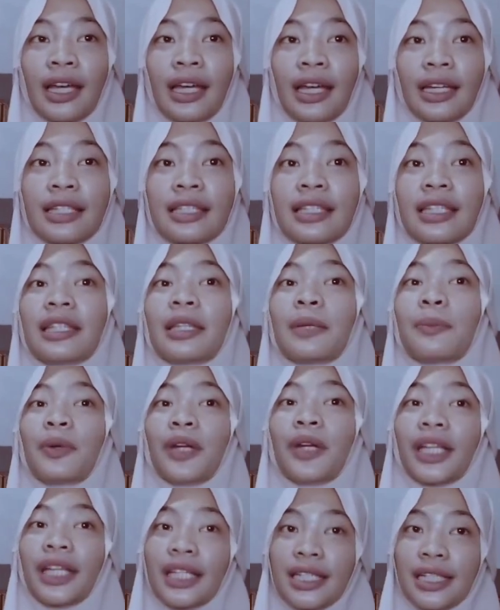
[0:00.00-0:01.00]
This
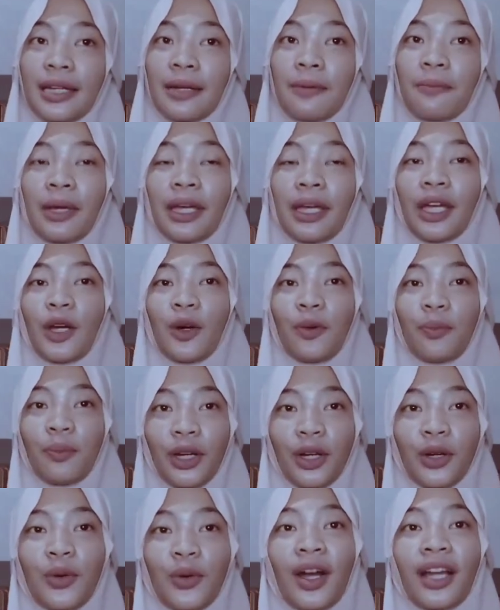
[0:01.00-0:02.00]
interpretation may
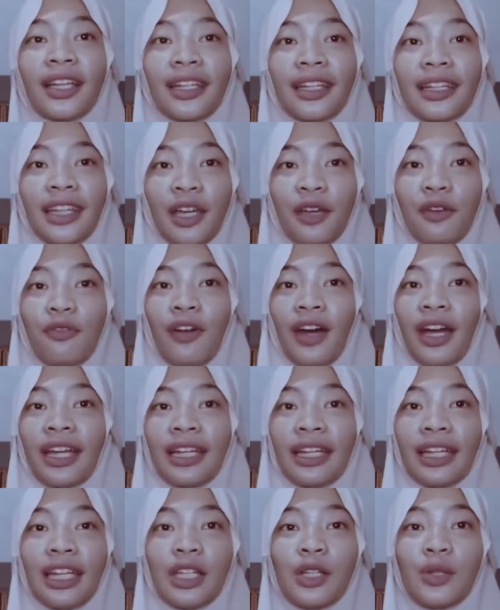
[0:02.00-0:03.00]
compare qualitative
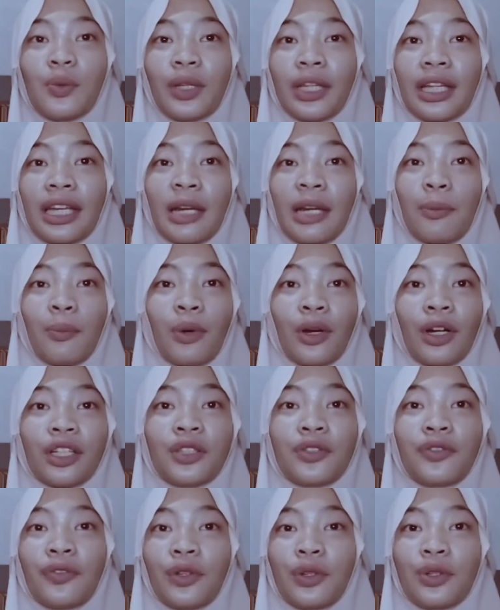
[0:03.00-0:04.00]
finding with report
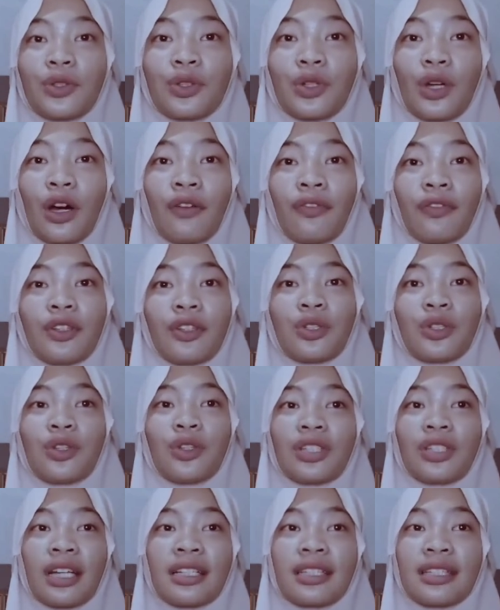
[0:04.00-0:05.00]
views of a
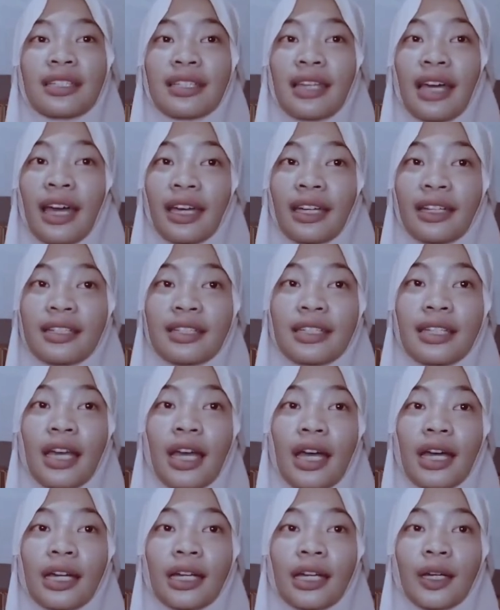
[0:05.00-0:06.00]
social science
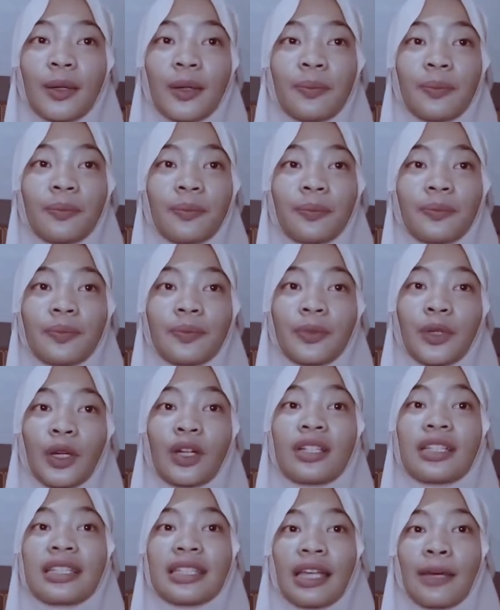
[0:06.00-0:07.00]

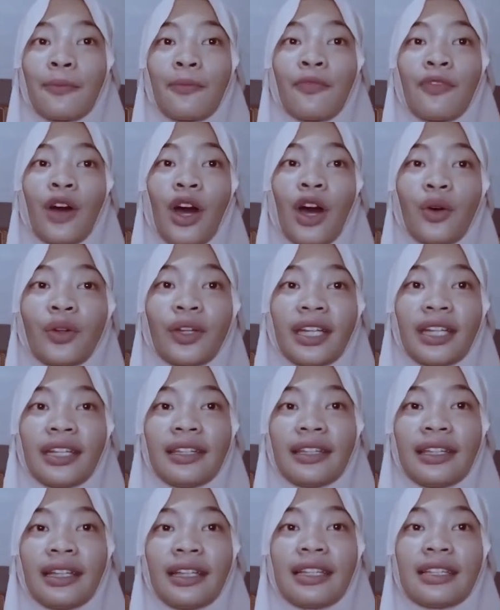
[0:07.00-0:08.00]
concept found in
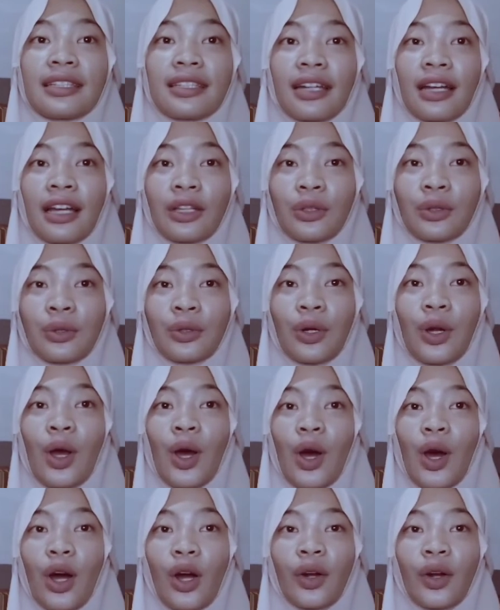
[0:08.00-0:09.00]
the literature,
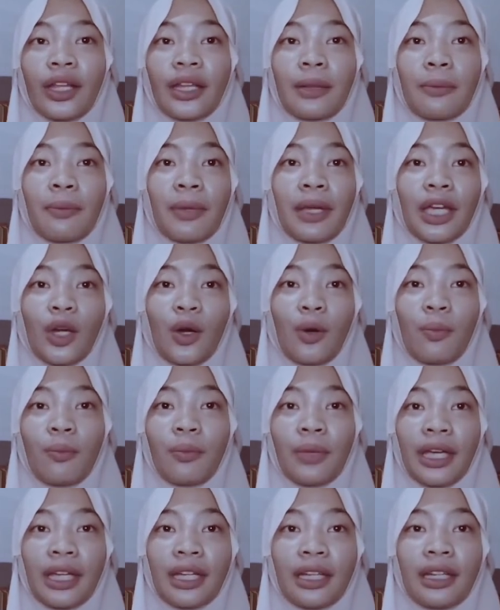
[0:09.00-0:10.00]
or it may
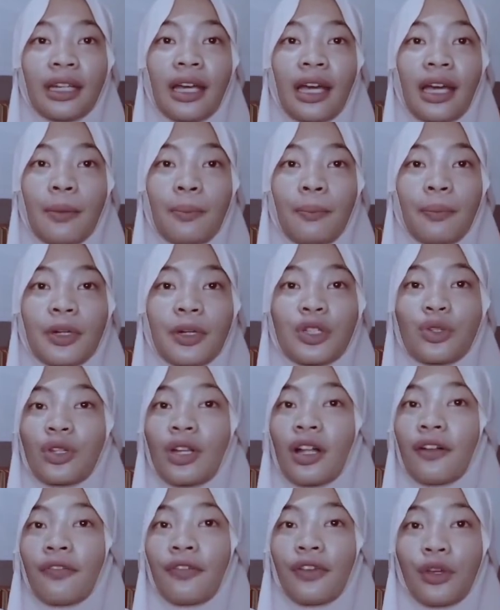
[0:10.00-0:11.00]
combine
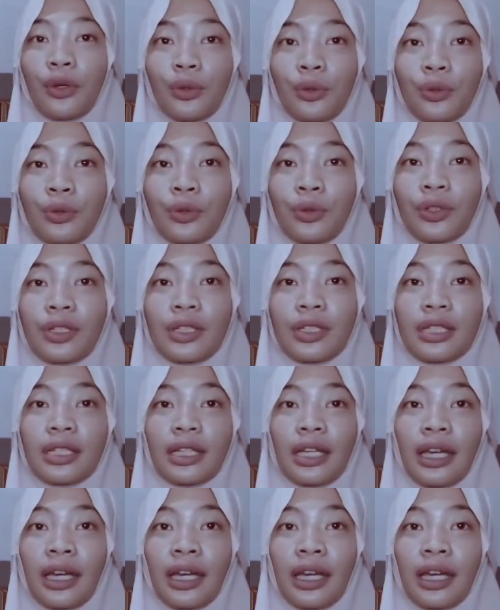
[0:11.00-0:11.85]
personal views